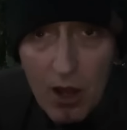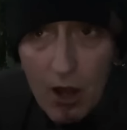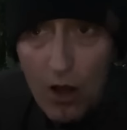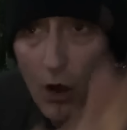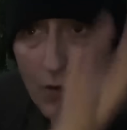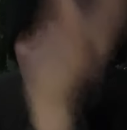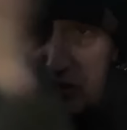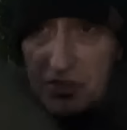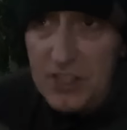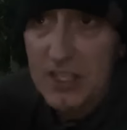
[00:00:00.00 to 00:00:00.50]

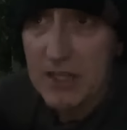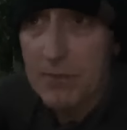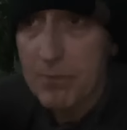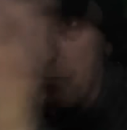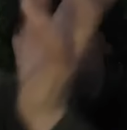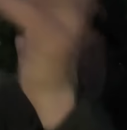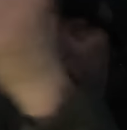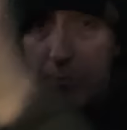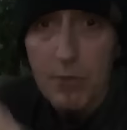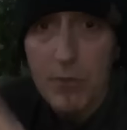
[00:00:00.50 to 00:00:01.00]
obviously
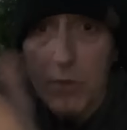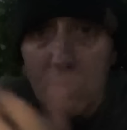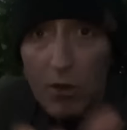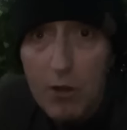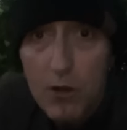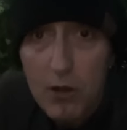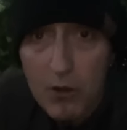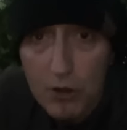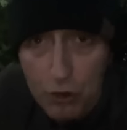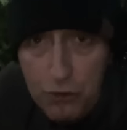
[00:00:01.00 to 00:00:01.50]

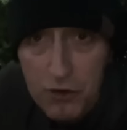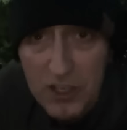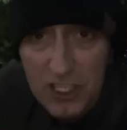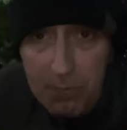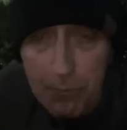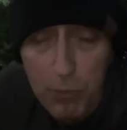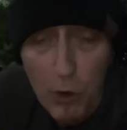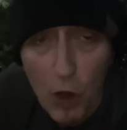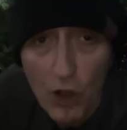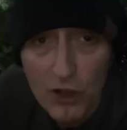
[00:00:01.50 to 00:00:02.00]
Chris
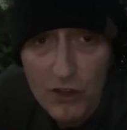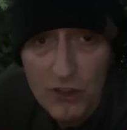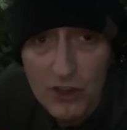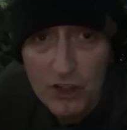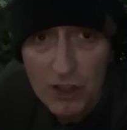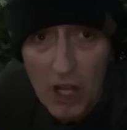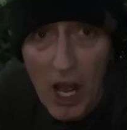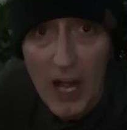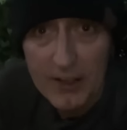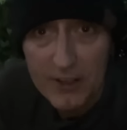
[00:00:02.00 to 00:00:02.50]
Blott
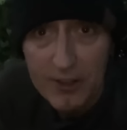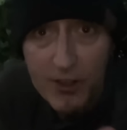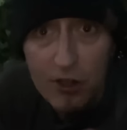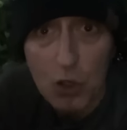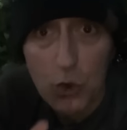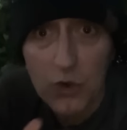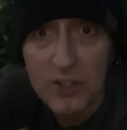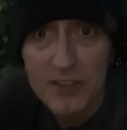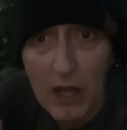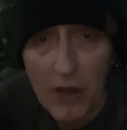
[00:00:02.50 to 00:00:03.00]
started to
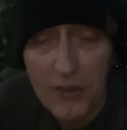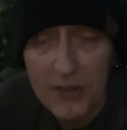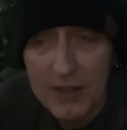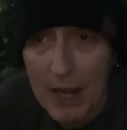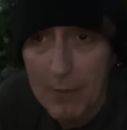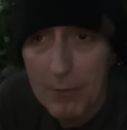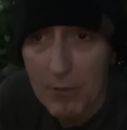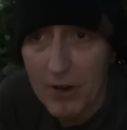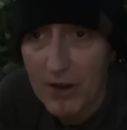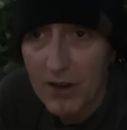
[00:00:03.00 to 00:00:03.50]
do stealth
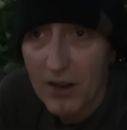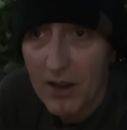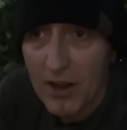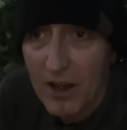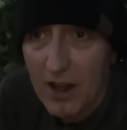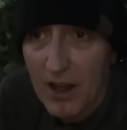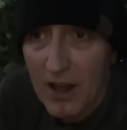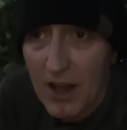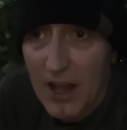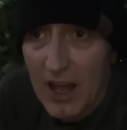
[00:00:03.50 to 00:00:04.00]
camping
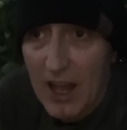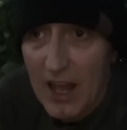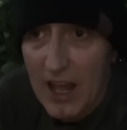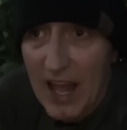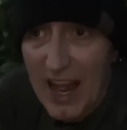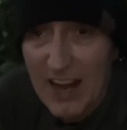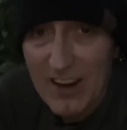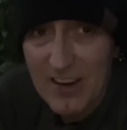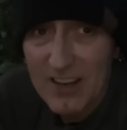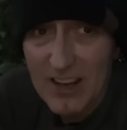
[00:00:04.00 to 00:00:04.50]

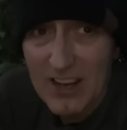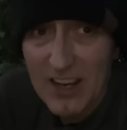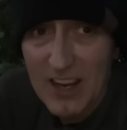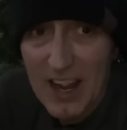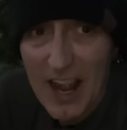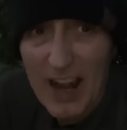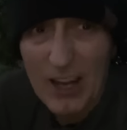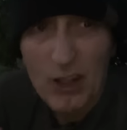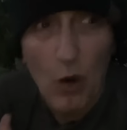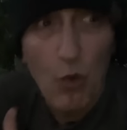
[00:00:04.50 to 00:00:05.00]
and
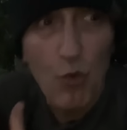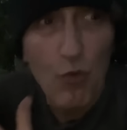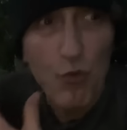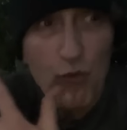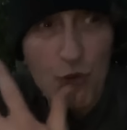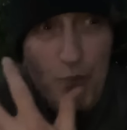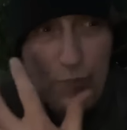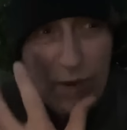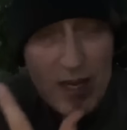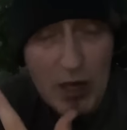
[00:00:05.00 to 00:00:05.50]
it got
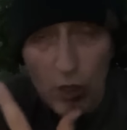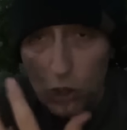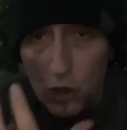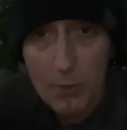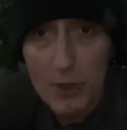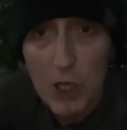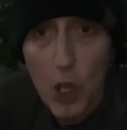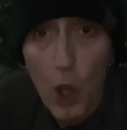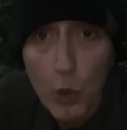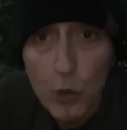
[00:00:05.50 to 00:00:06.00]
me it got
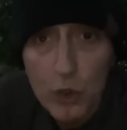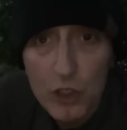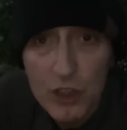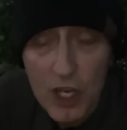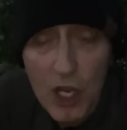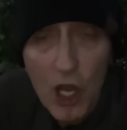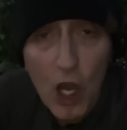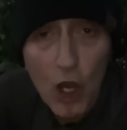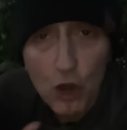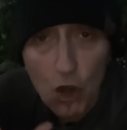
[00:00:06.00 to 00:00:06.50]
me hooked
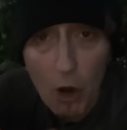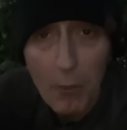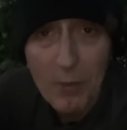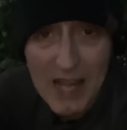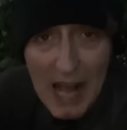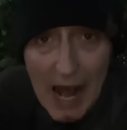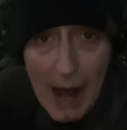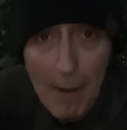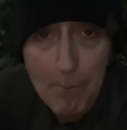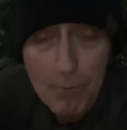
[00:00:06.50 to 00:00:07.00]
got me
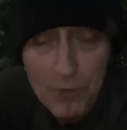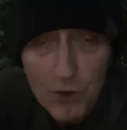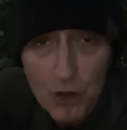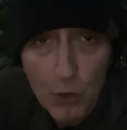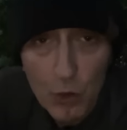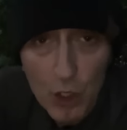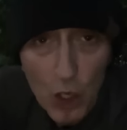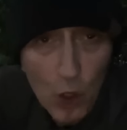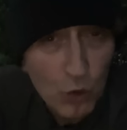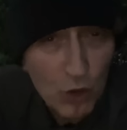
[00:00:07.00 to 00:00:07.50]

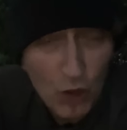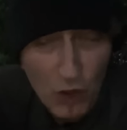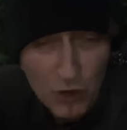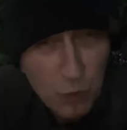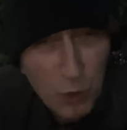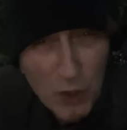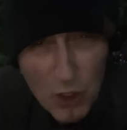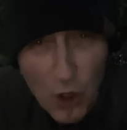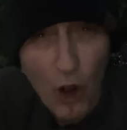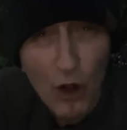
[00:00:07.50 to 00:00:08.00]
absolutely hooked because
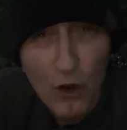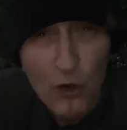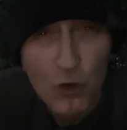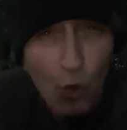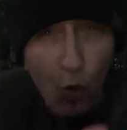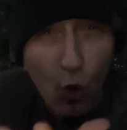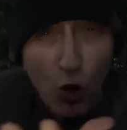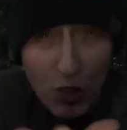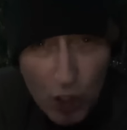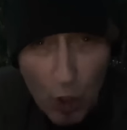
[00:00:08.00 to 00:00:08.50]
we all
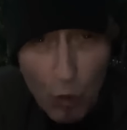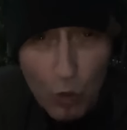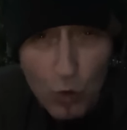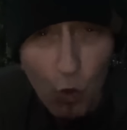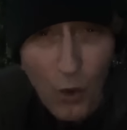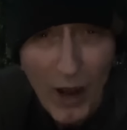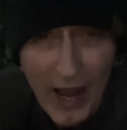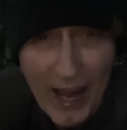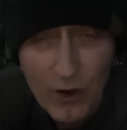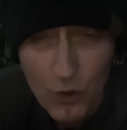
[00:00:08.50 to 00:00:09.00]
know you
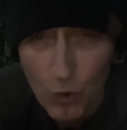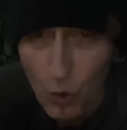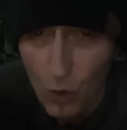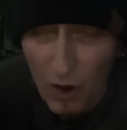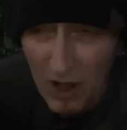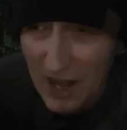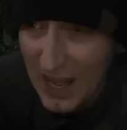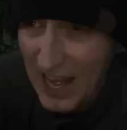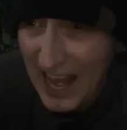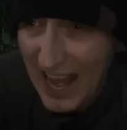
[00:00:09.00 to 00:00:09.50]
know I know
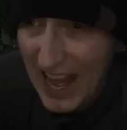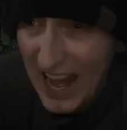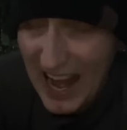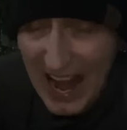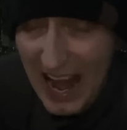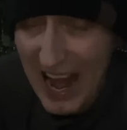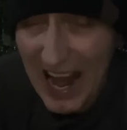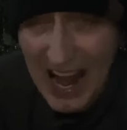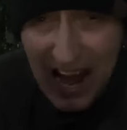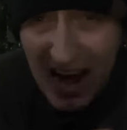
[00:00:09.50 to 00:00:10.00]

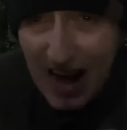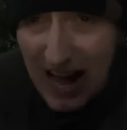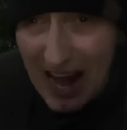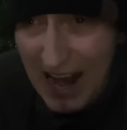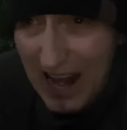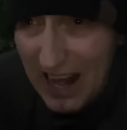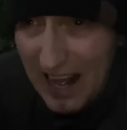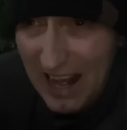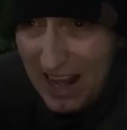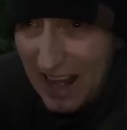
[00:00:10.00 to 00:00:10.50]
I,
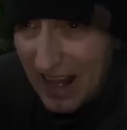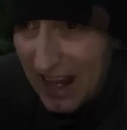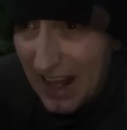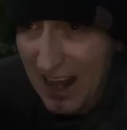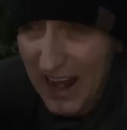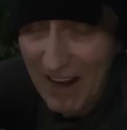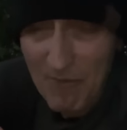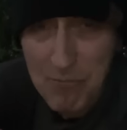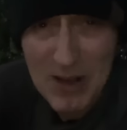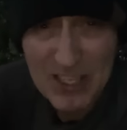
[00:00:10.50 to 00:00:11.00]

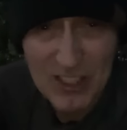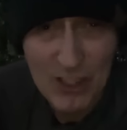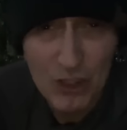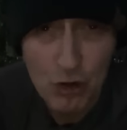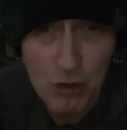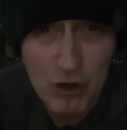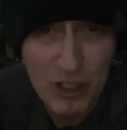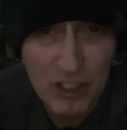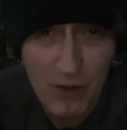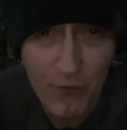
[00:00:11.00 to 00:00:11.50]
have messaged
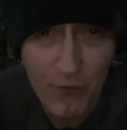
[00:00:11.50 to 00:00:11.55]
Chris a